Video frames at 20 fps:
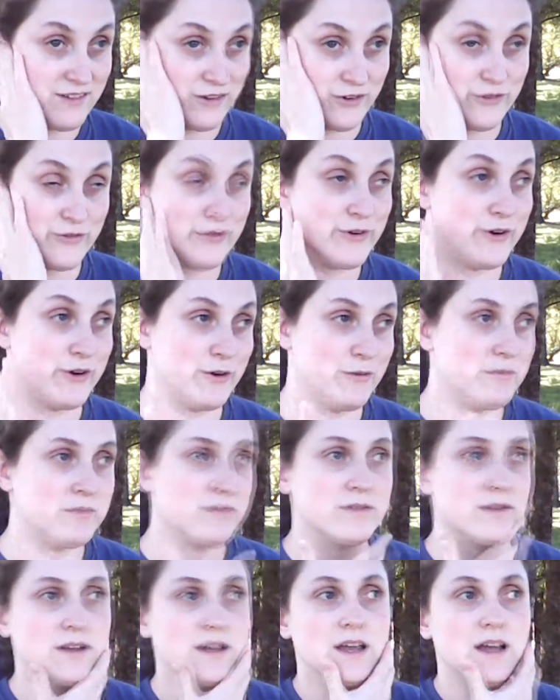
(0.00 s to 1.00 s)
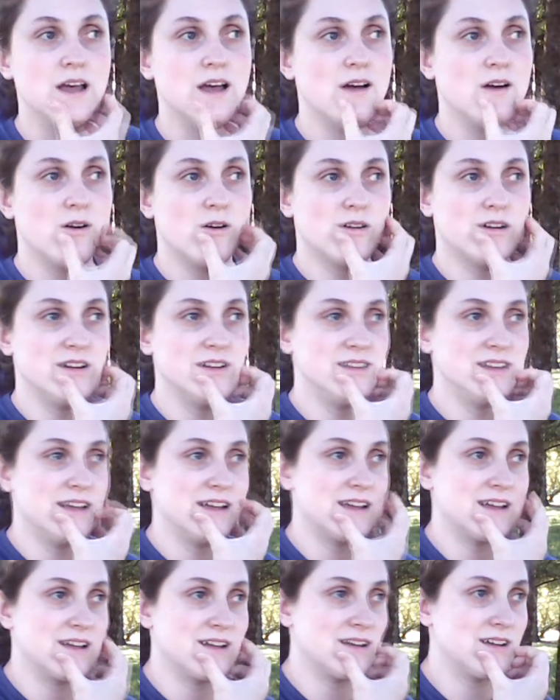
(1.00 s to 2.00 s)
group or in
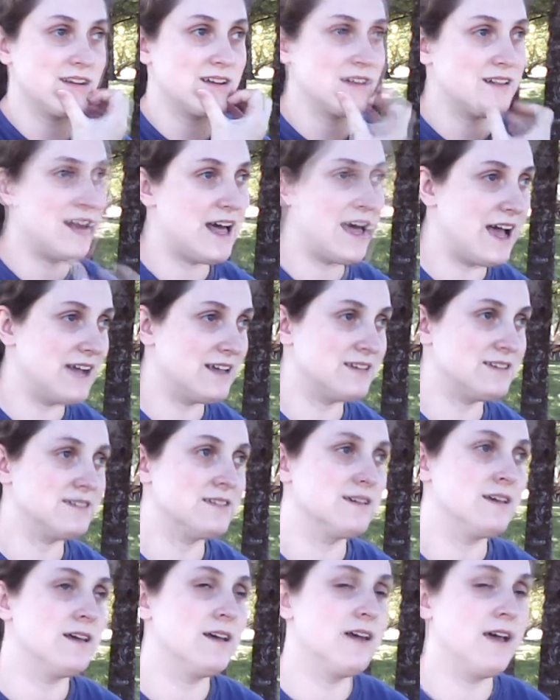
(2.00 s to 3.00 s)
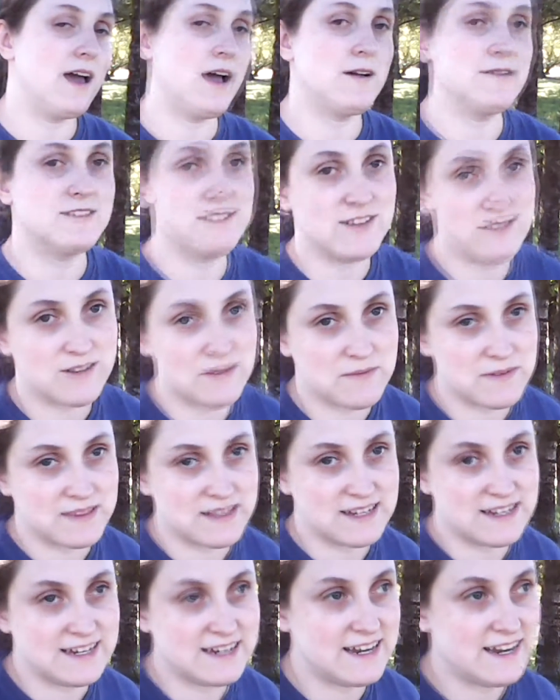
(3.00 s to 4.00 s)
that class, I was the only one
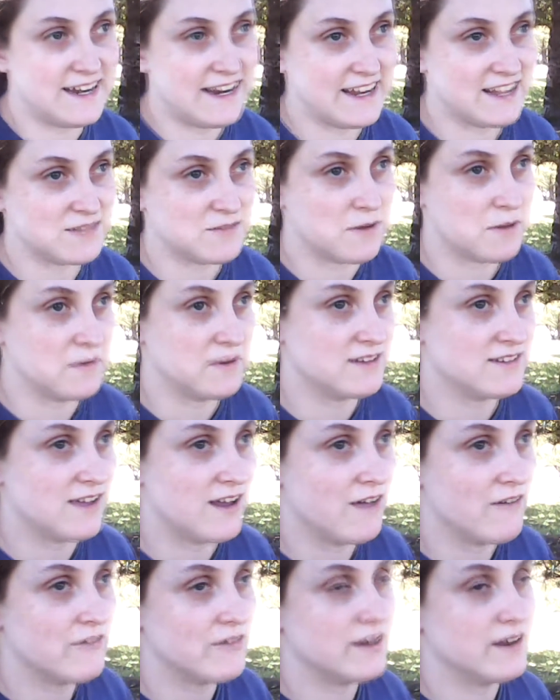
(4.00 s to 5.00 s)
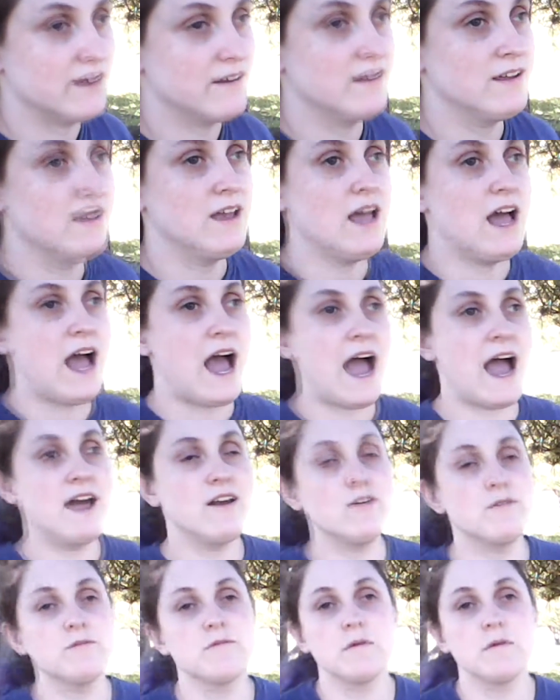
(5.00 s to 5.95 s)
that did a dance by myself, and I don't